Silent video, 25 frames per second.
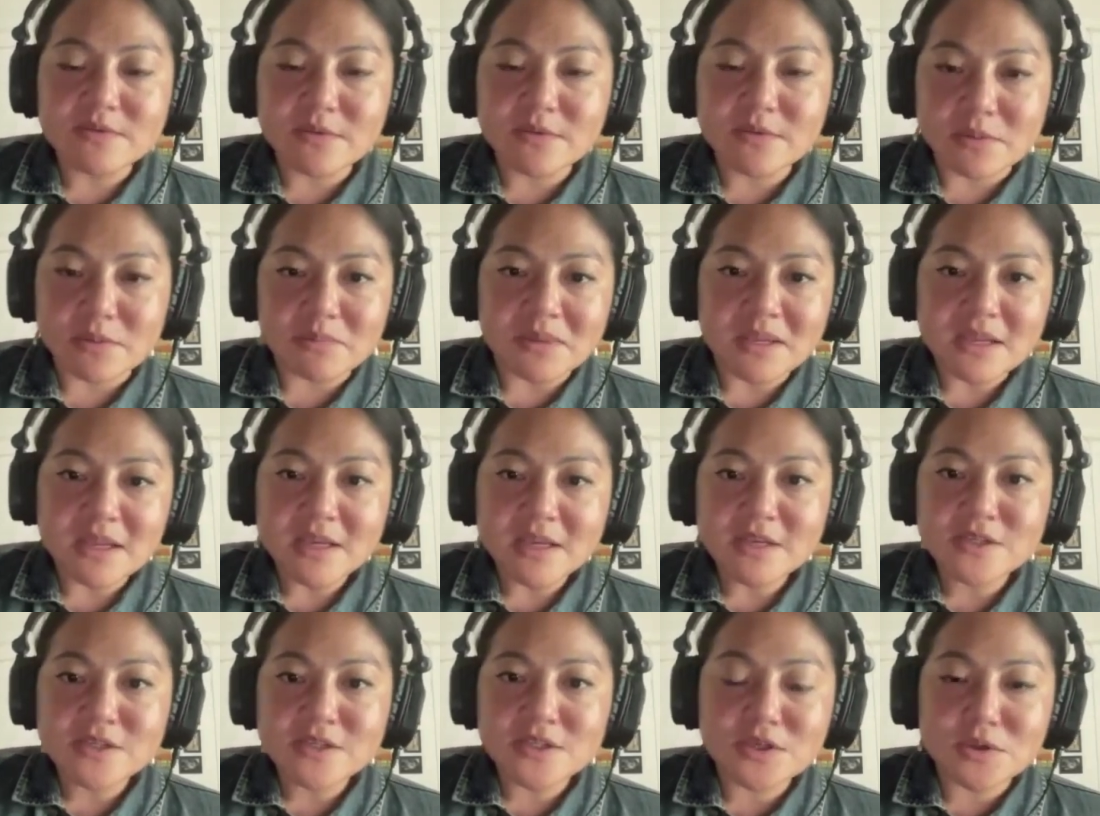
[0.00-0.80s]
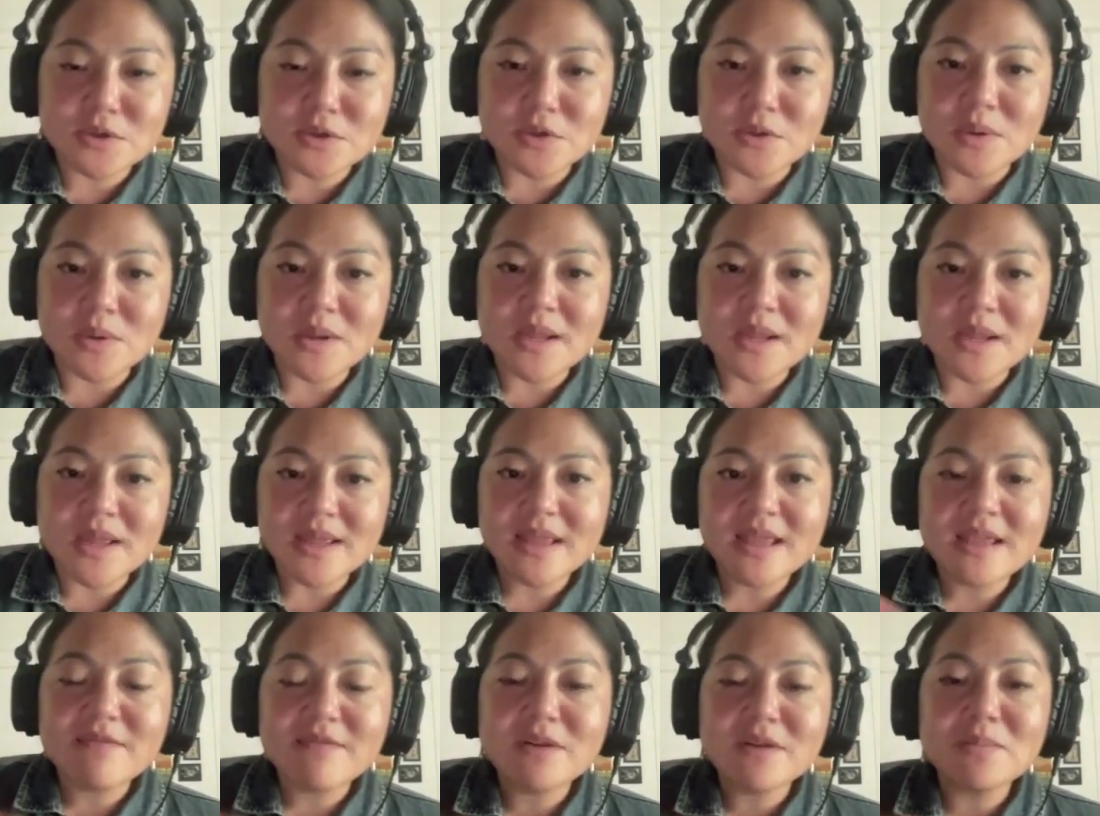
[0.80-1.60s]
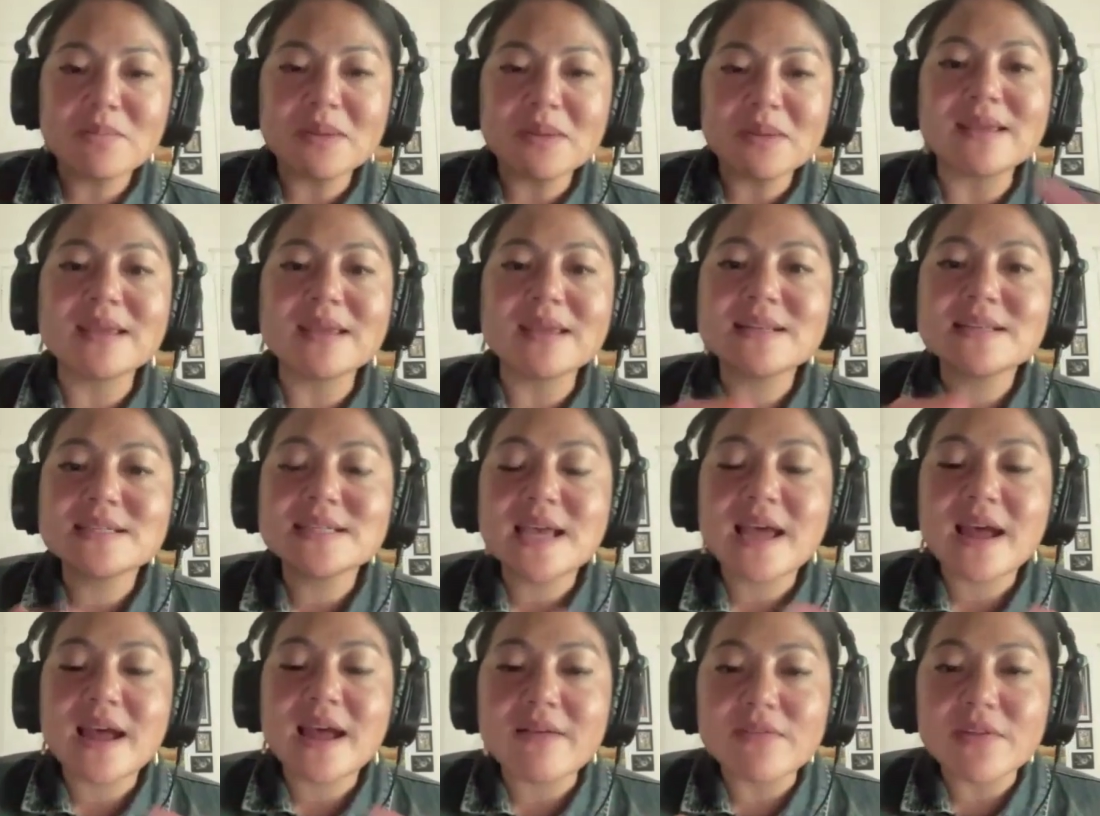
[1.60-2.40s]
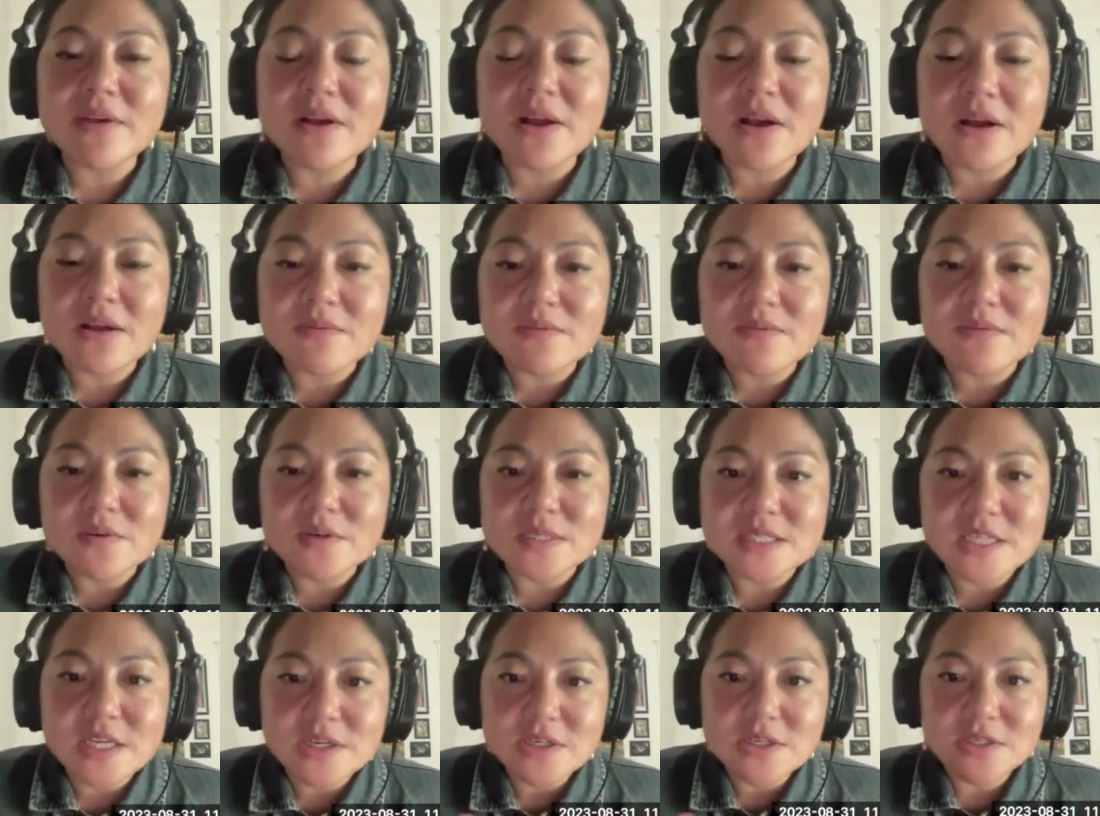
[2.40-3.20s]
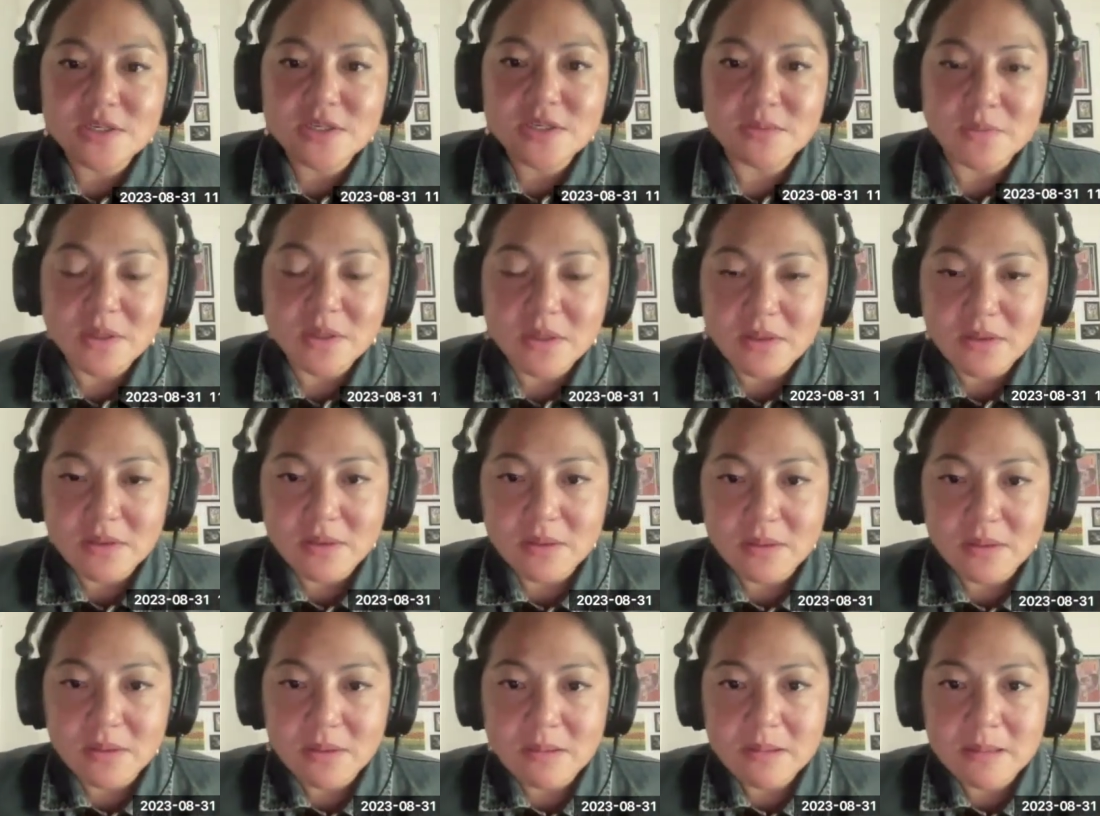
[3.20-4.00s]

for me to even begin to have the conversation with you.